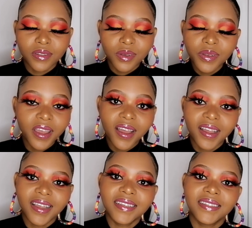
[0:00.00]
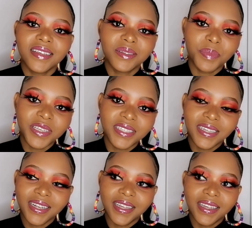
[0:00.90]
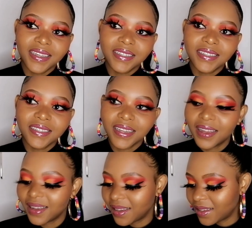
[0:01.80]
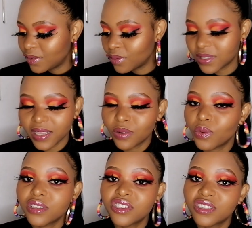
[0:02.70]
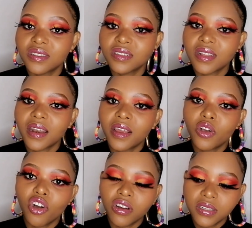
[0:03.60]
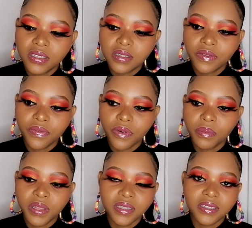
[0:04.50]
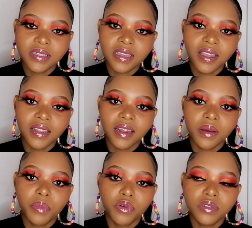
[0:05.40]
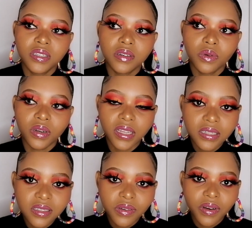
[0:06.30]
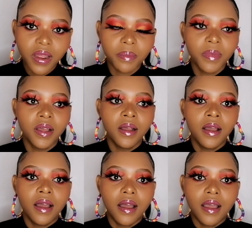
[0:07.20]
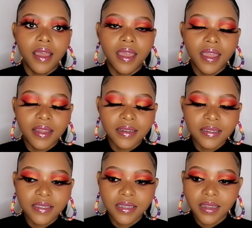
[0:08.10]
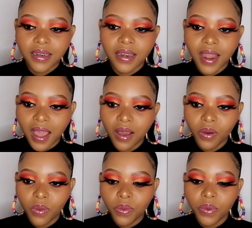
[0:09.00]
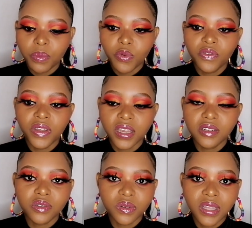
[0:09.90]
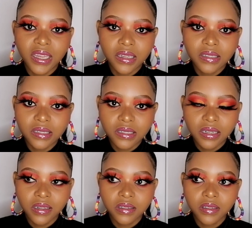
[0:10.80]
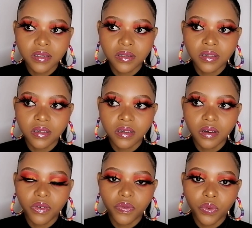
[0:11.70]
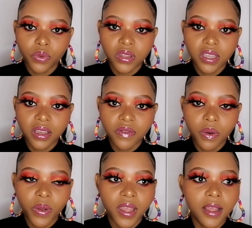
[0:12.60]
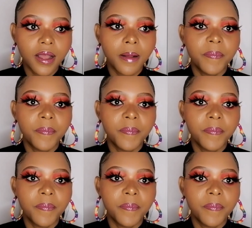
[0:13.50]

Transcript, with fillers: so yeah guys that's basically it uh, those are the questions that i got from the sticker that i posted on instagram and now we're moving into the details for the giveaway